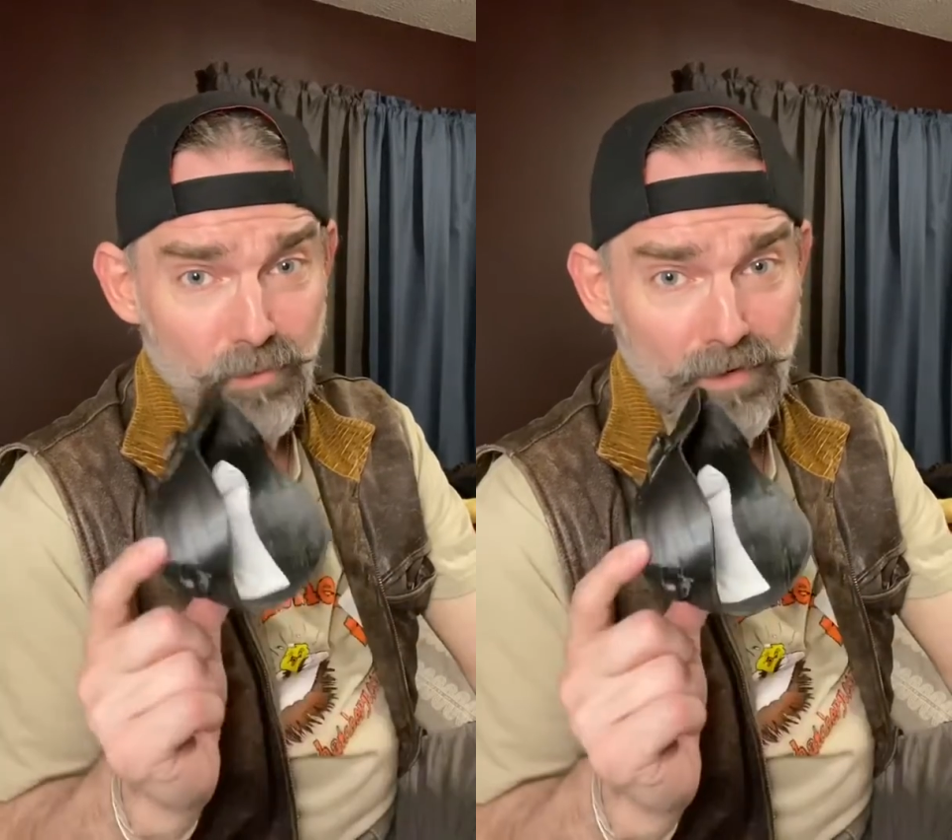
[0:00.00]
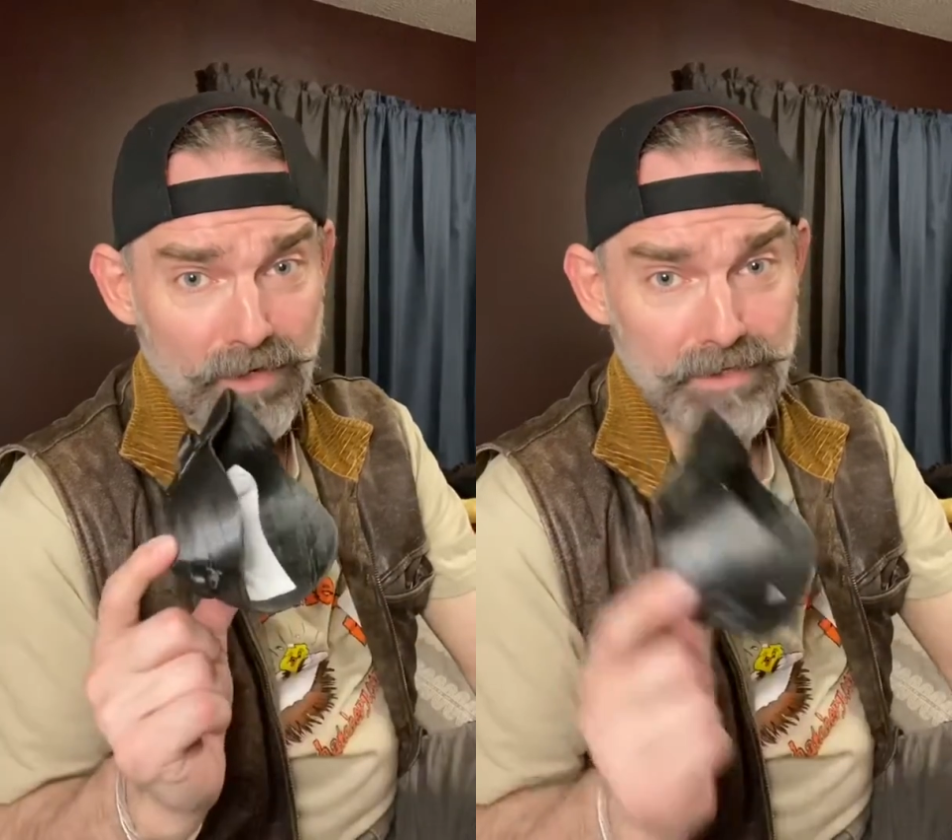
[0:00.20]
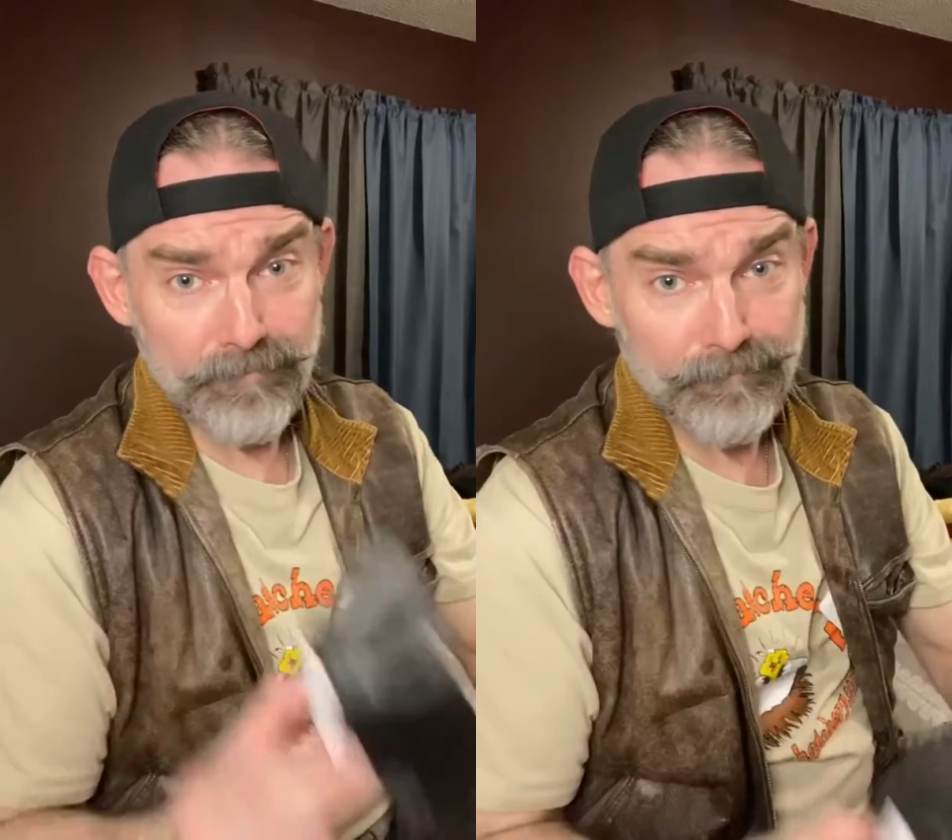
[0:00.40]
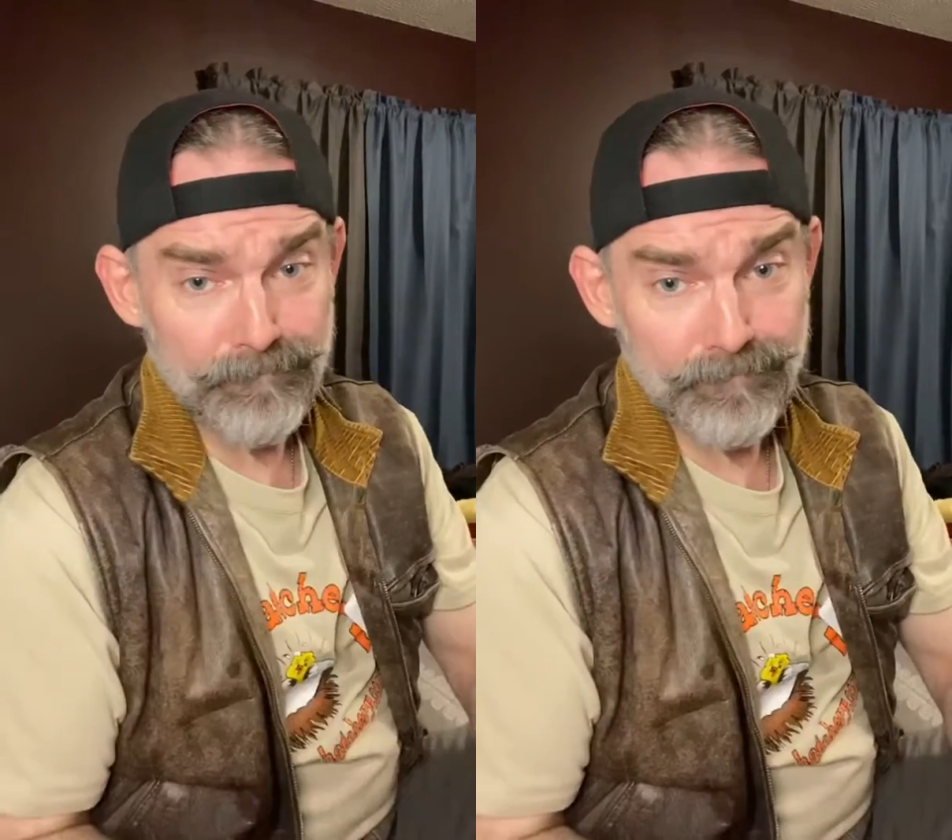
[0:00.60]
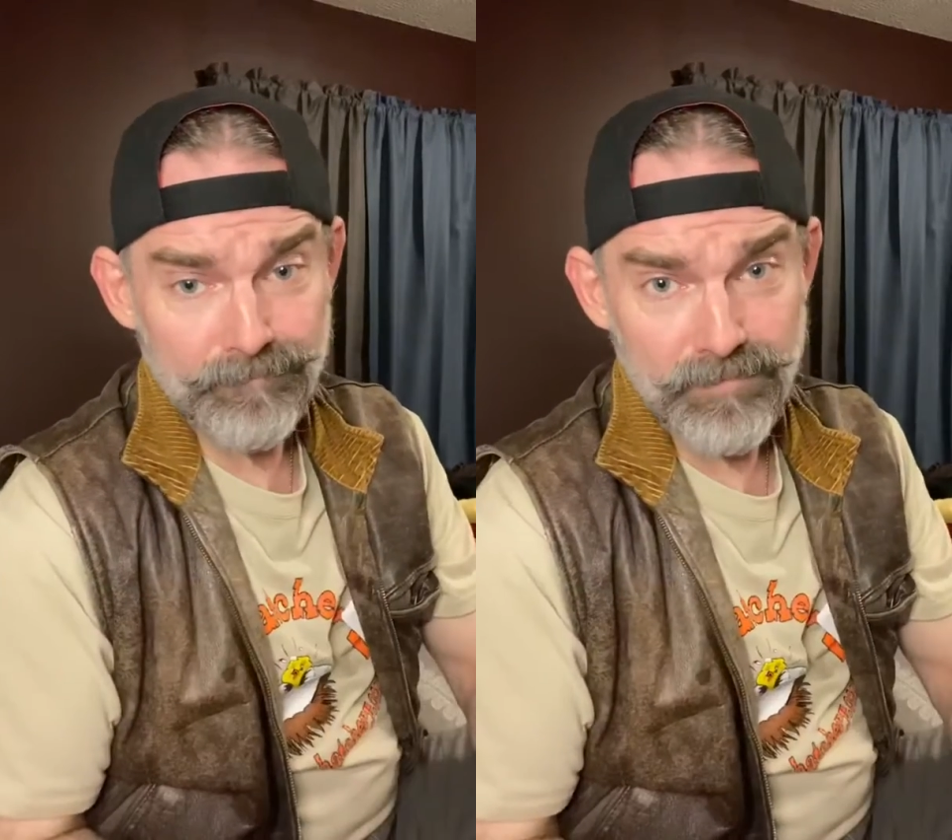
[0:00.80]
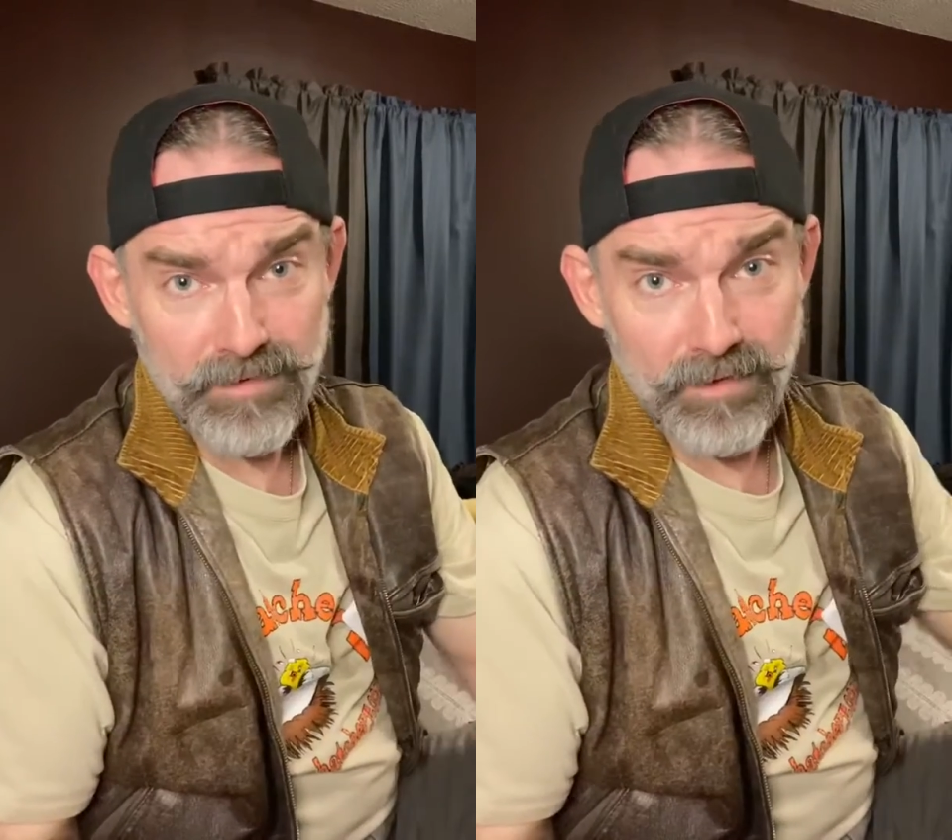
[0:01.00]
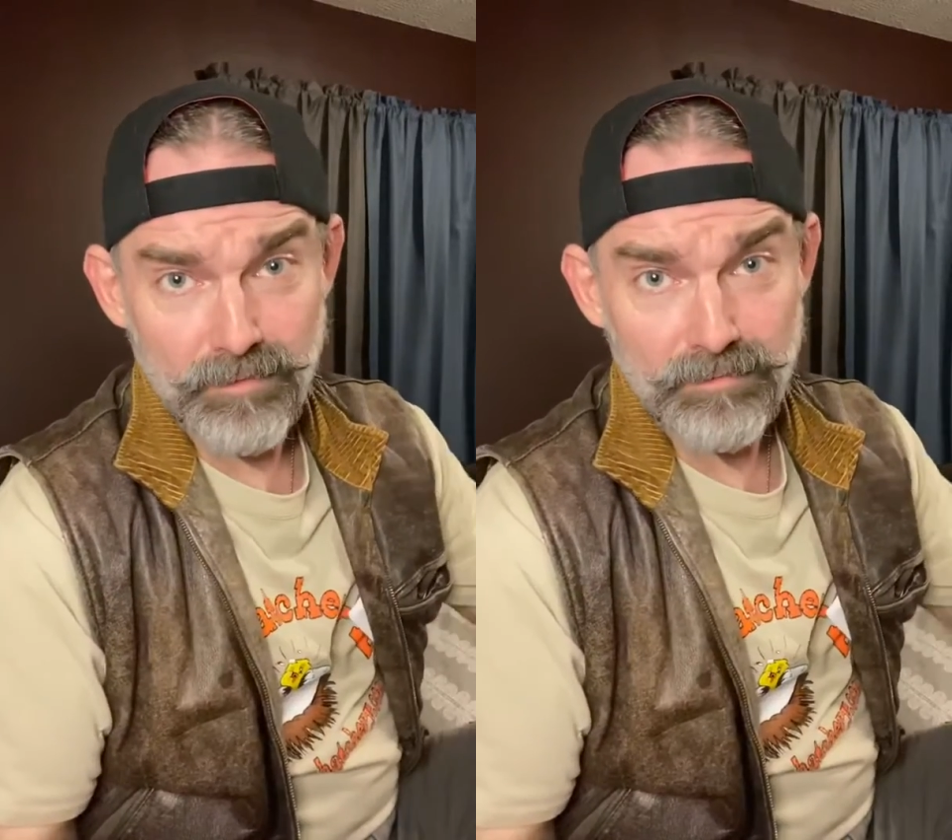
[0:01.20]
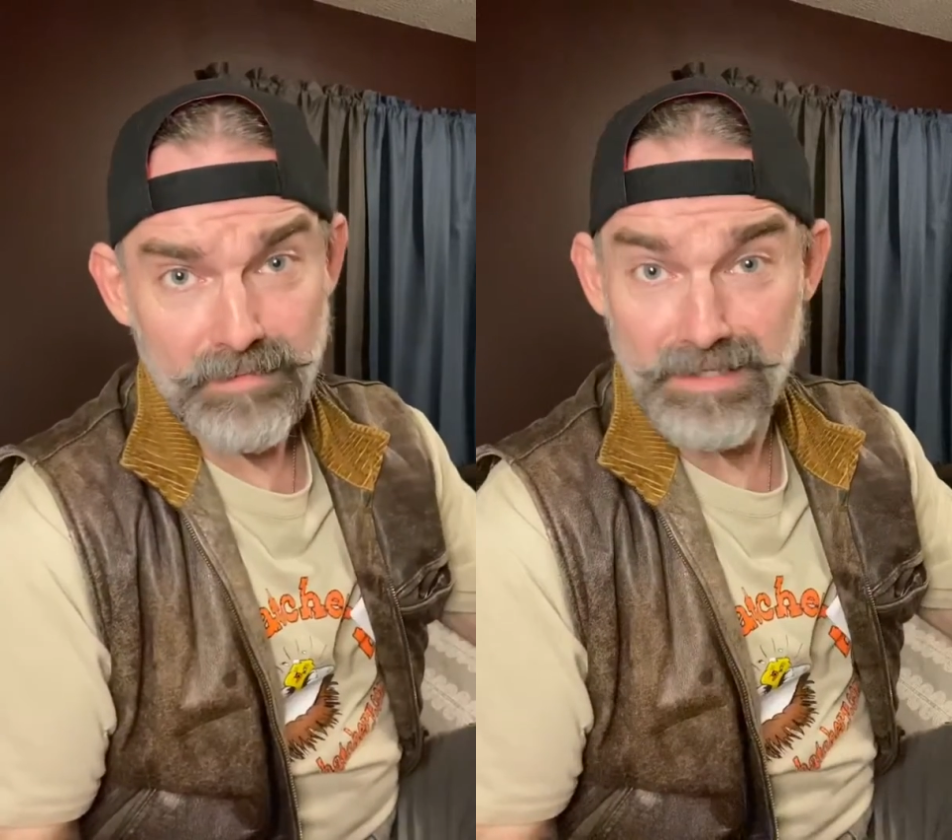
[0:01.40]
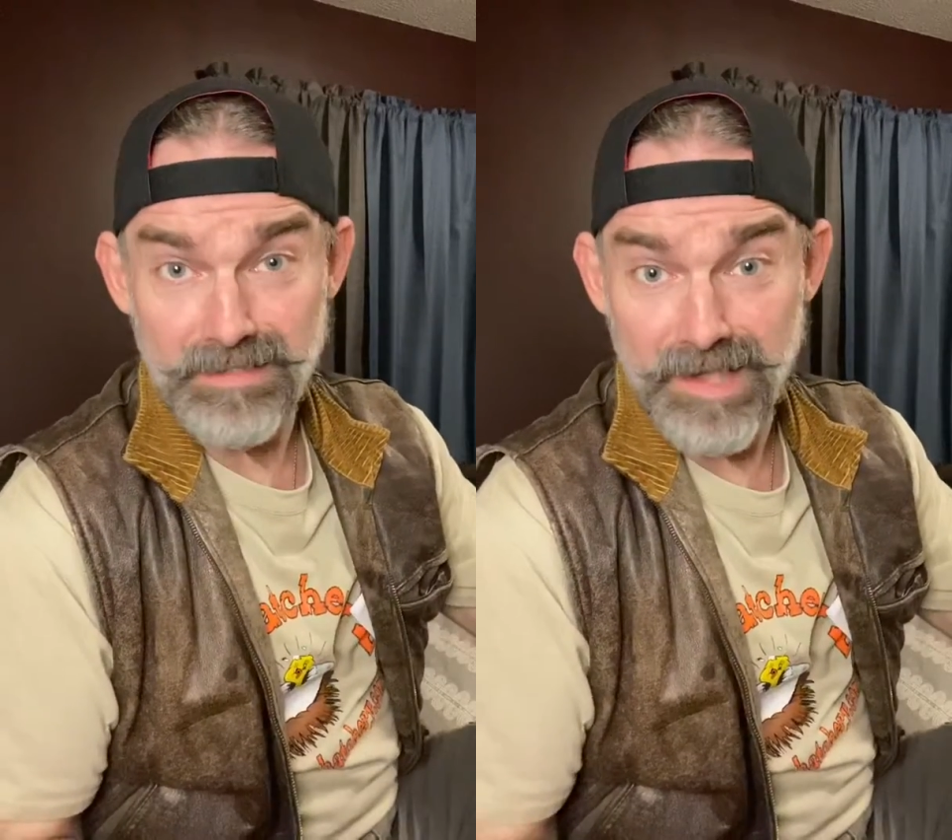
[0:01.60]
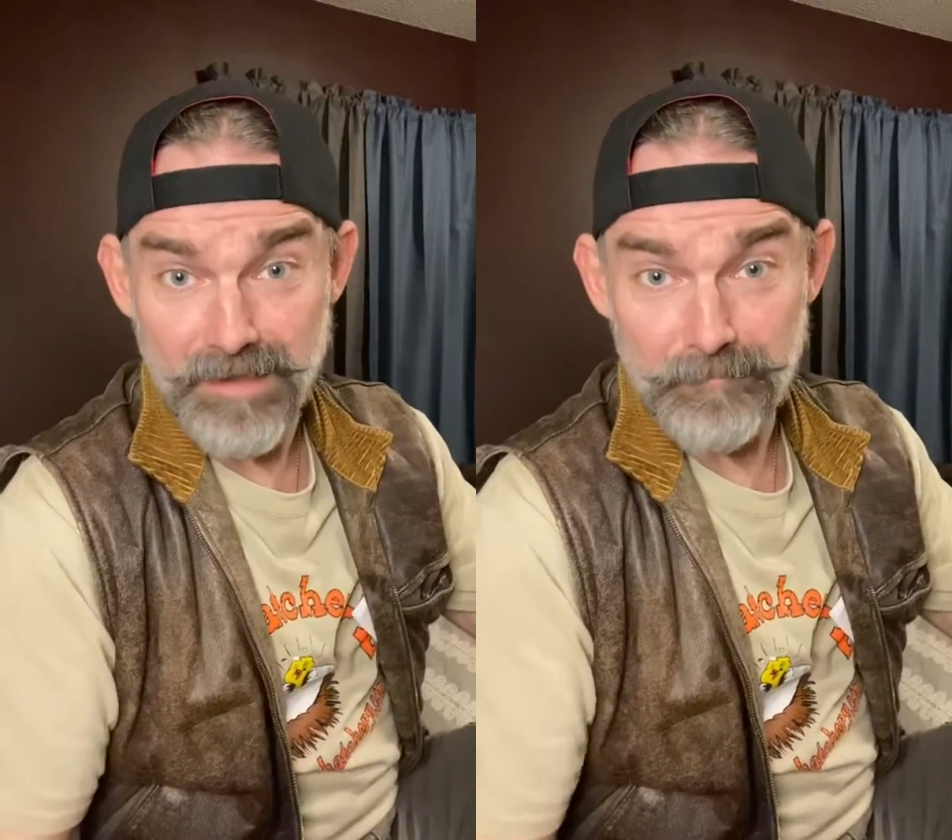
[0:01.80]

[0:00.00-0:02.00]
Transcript: one. So, that's that.